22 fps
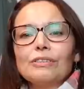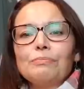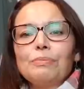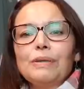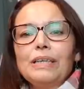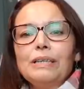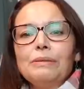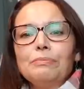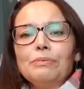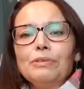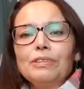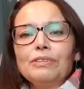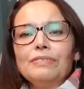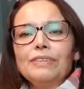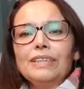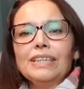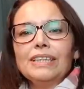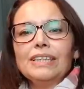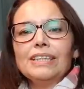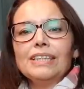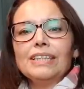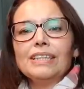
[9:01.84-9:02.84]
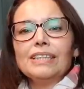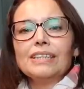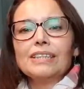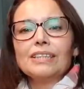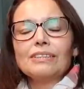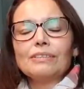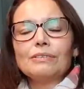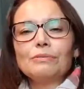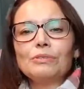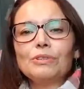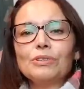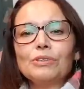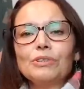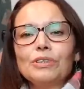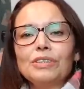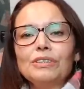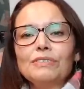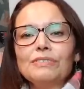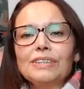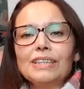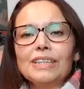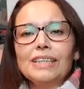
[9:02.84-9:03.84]
of people have knit it, so I'm sure
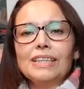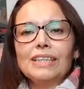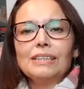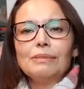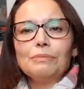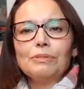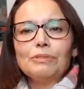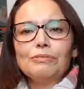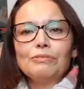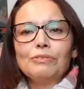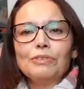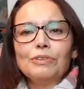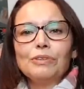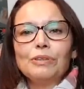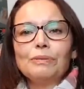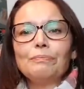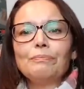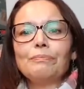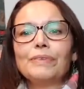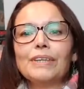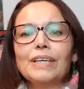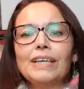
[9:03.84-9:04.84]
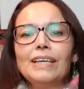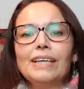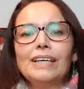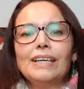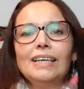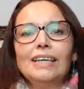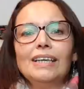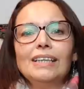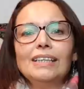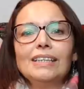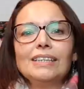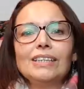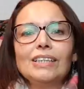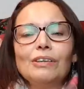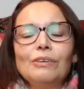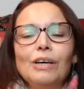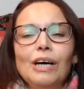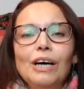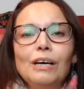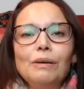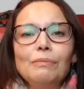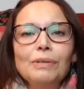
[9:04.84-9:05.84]
you've seen it before. So
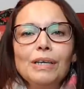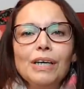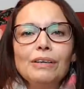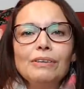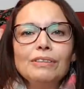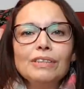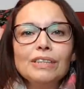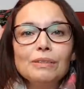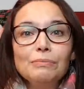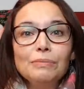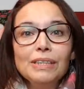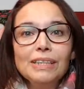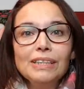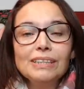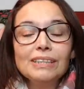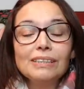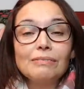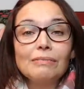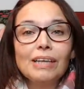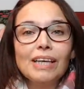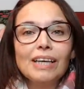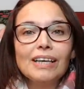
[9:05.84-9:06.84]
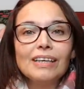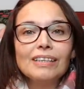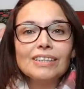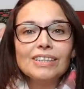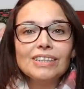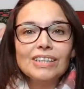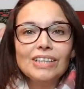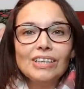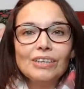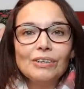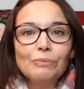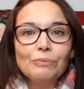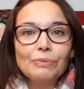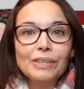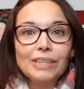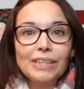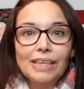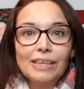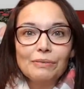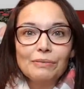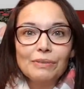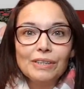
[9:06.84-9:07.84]
I'm going to be casting on with
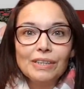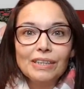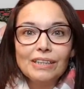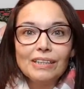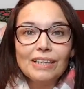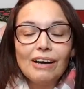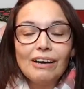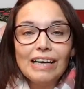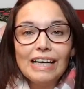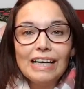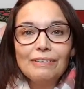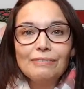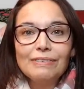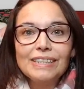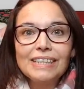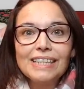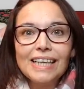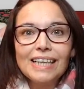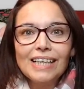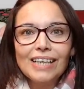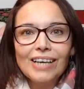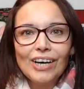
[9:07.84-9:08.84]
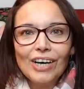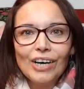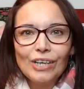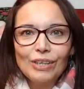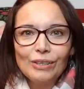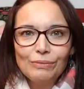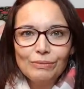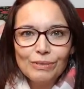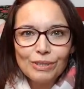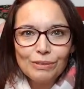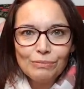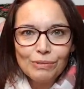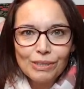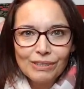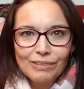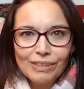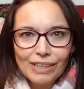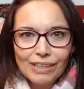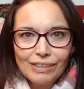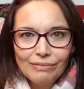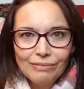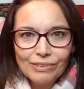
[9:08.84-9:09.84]
that one. I have a day at home
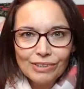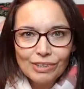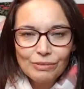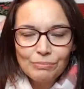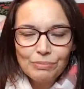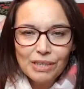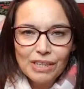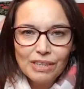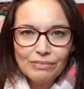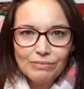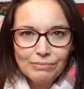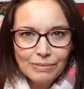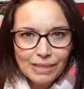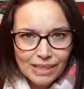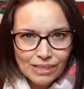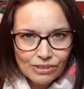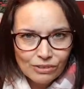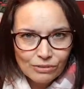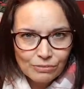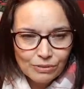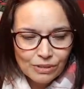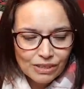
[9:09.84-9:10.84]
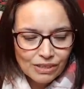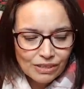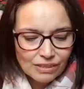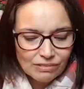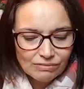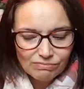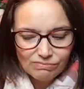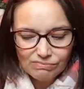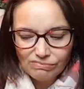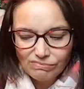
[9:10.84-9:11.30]
tomorrow, so apart from housework,